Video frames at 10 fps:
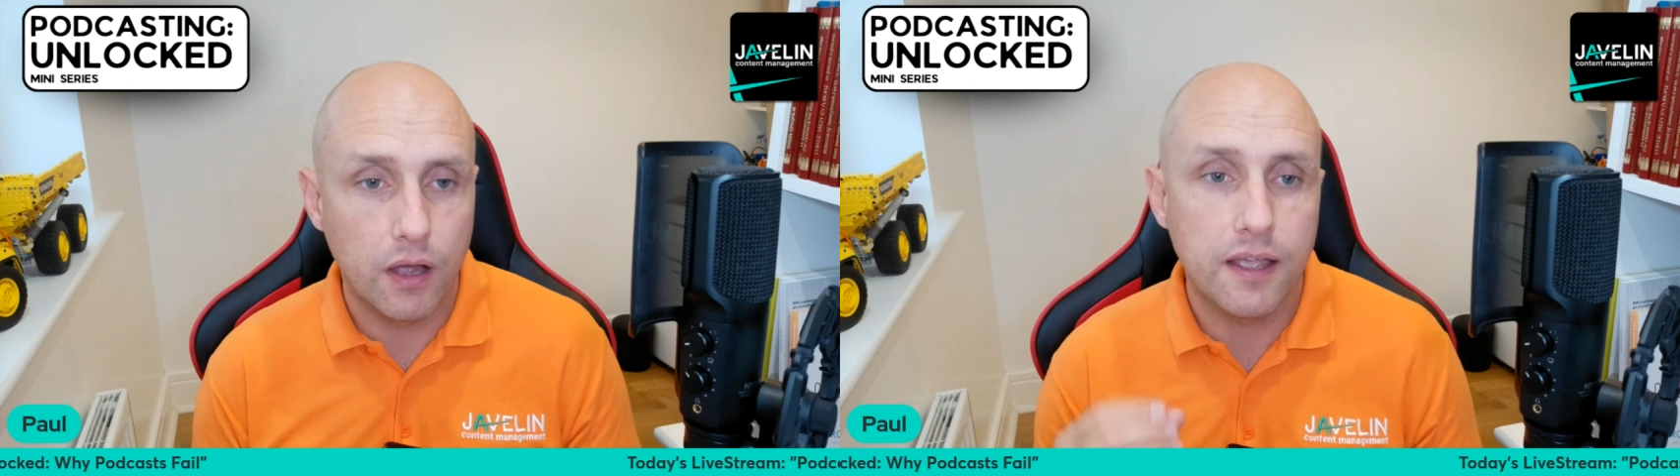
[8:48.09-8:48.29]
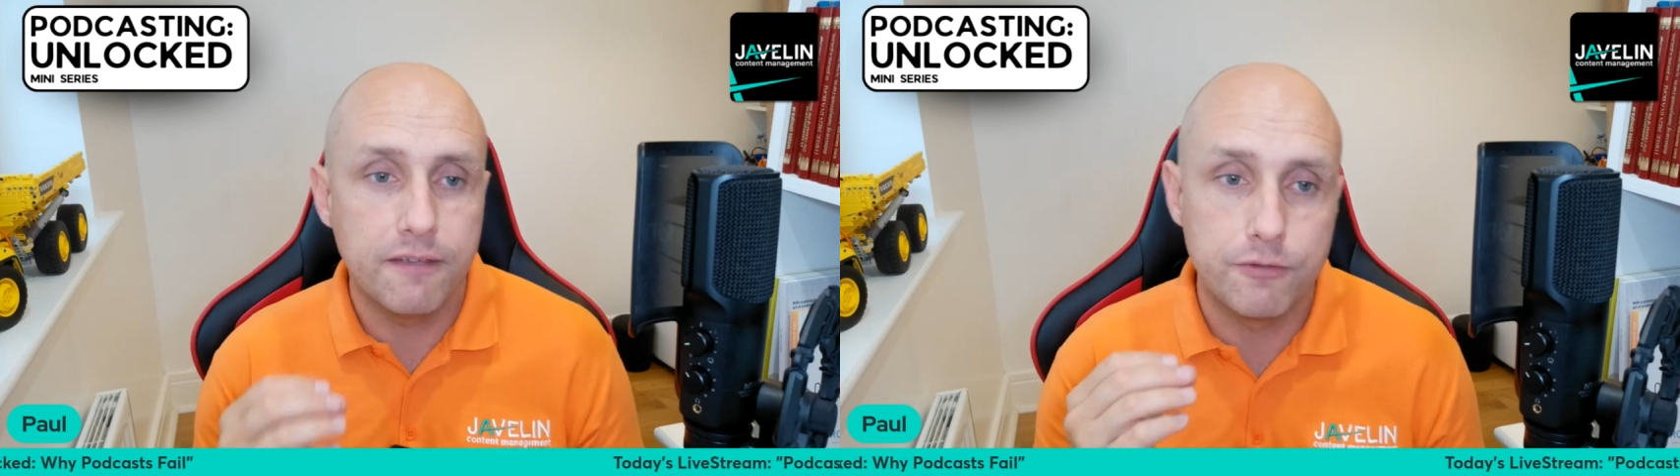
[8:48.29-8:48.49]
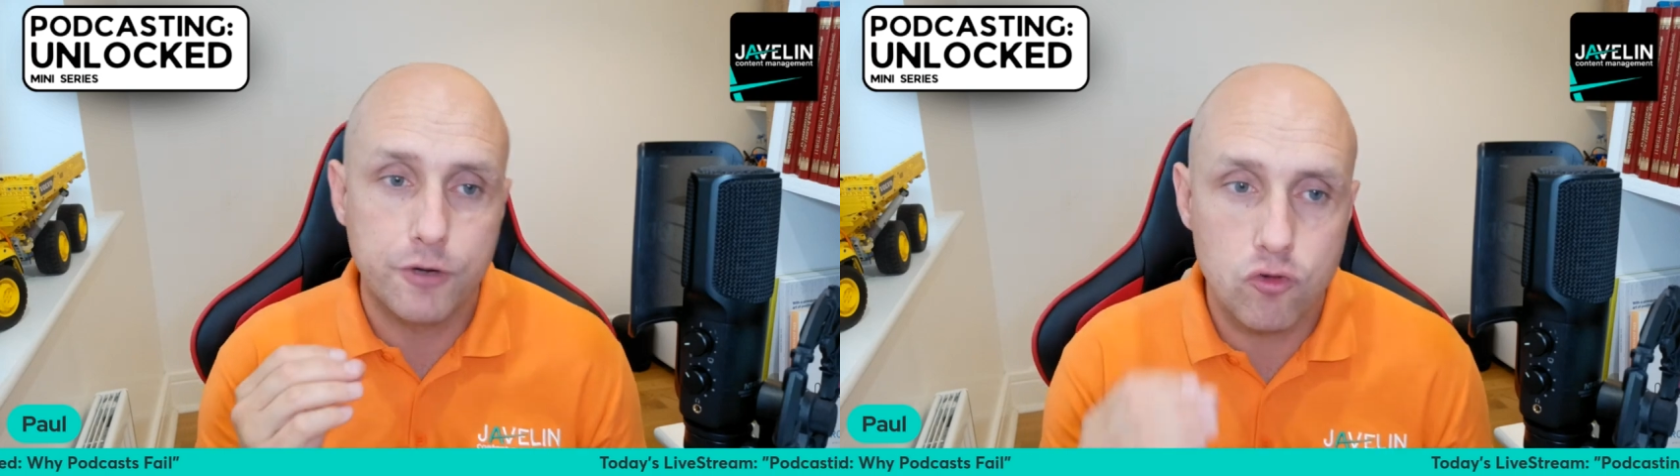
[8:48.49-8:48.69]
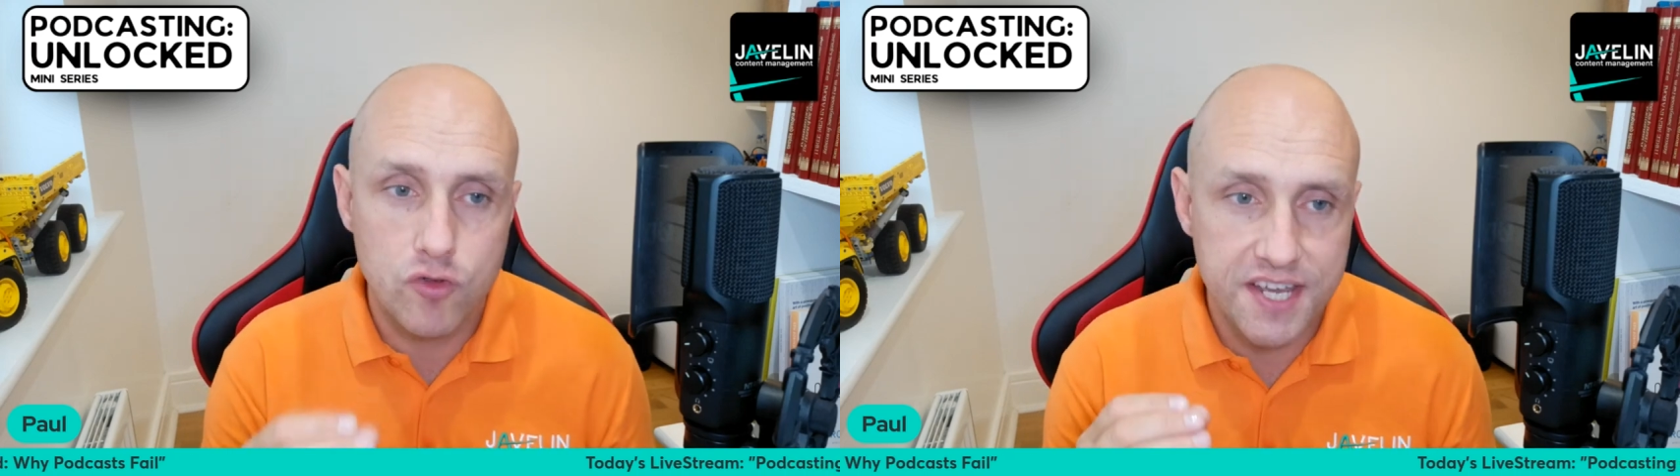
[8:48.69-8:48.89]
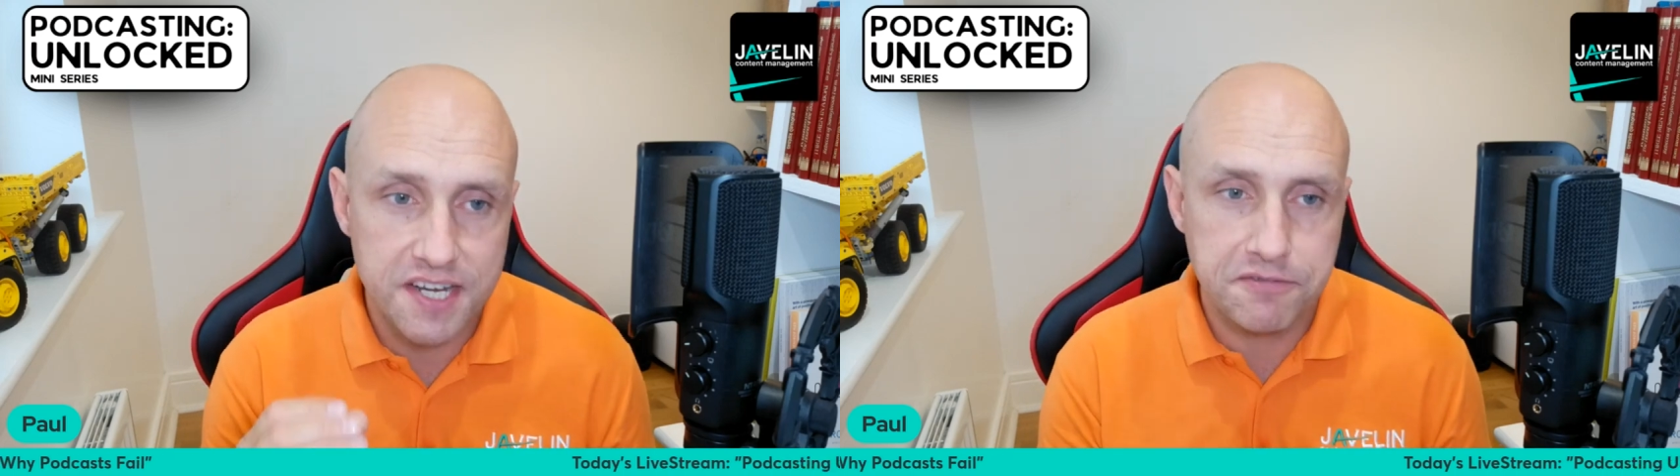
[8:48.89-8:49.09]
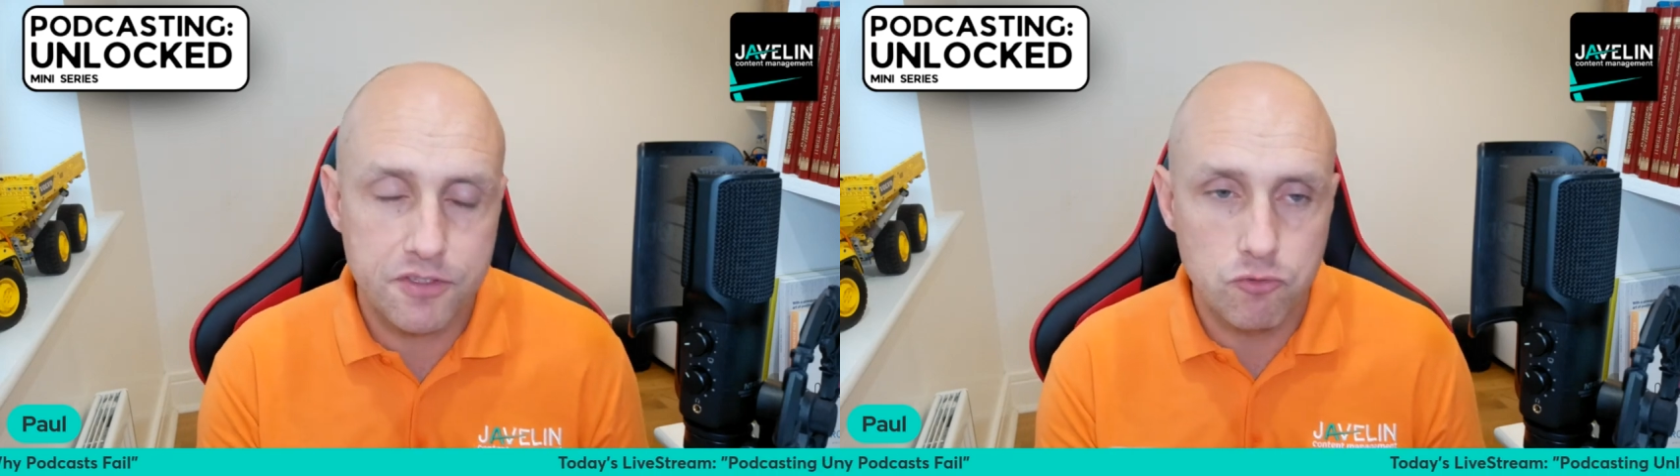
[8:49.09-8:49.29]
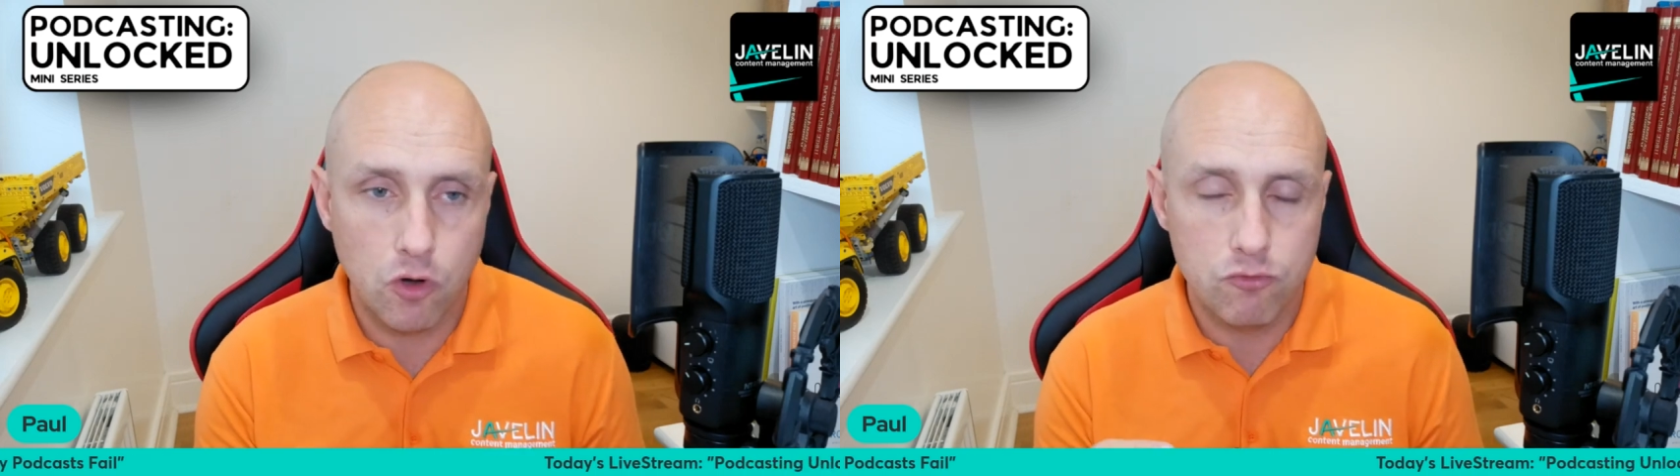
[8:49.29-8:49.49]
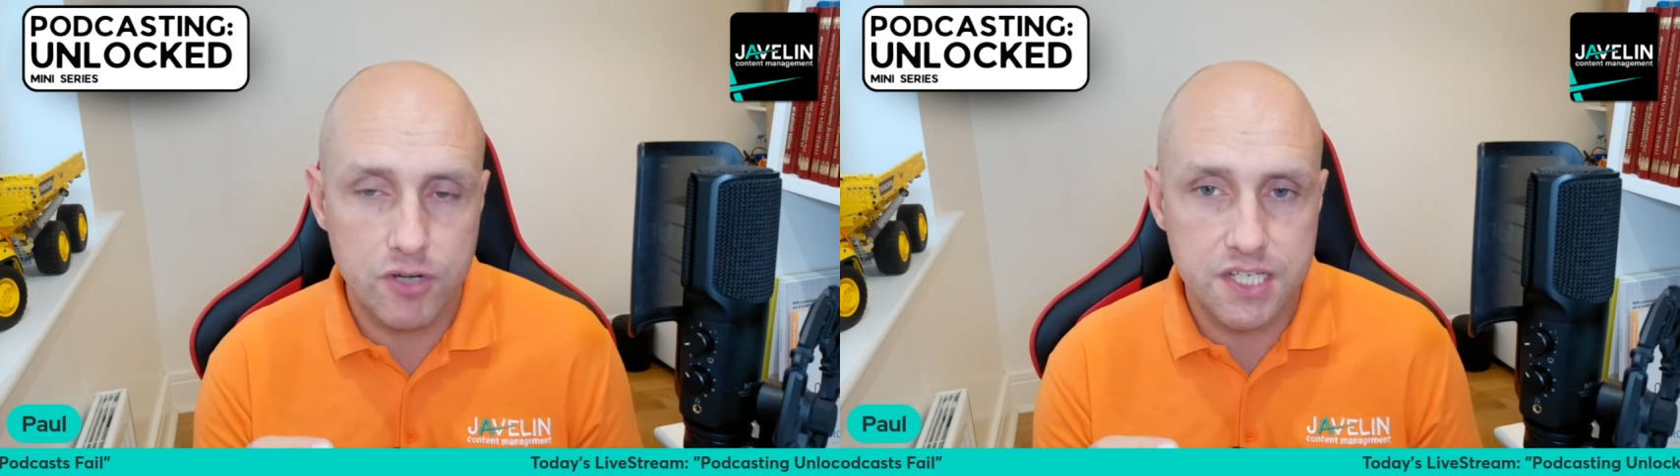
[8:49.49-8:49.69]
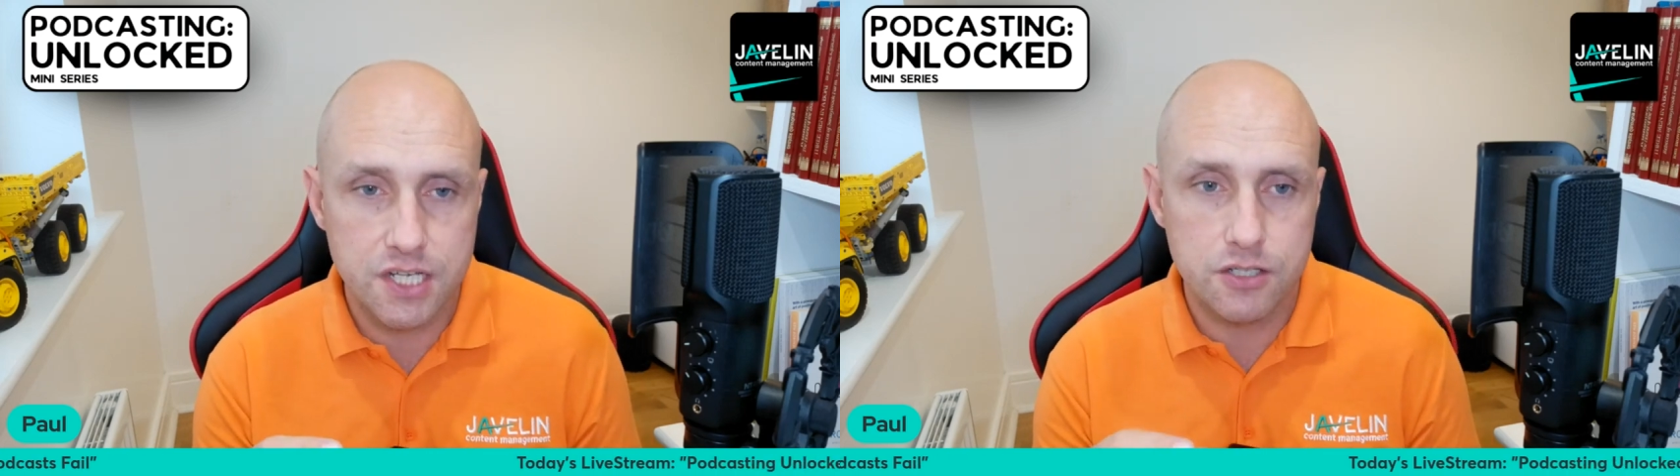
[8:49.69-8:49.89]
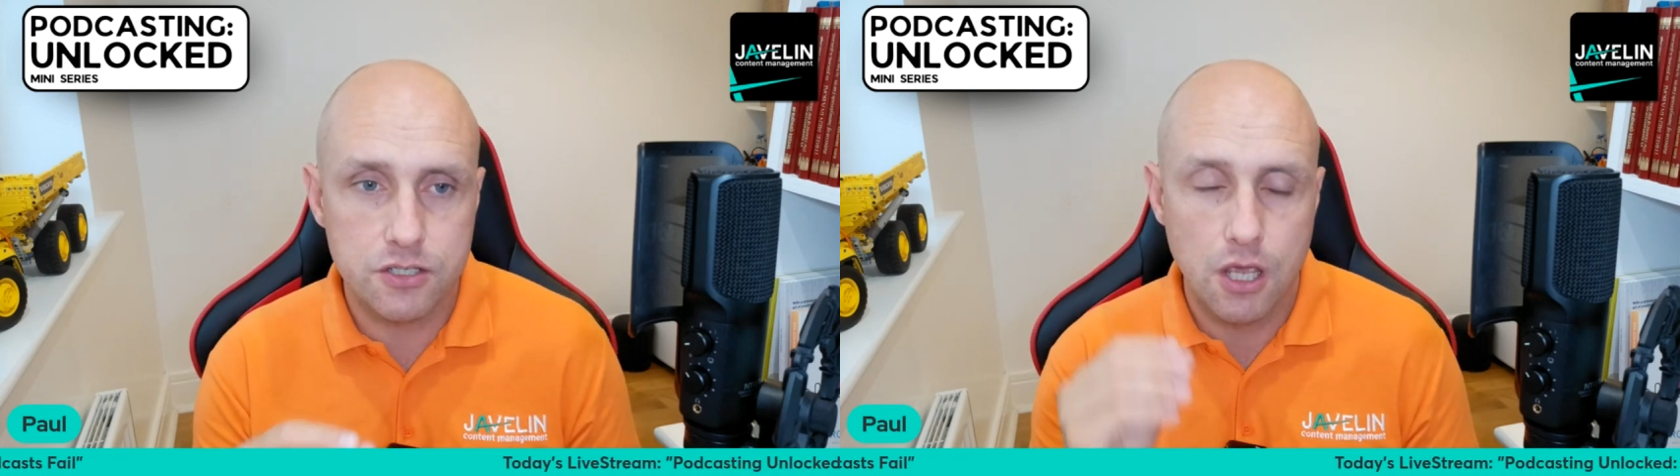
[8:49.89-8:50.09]
if you've created it for the wrong
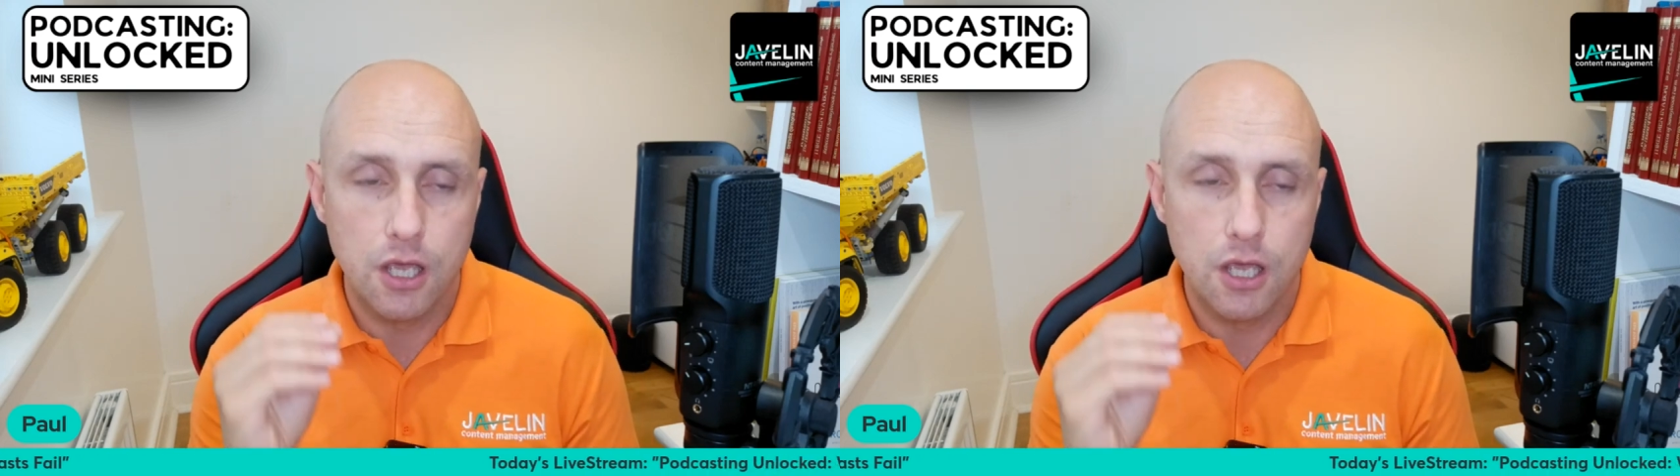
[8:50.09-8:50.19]
reasons,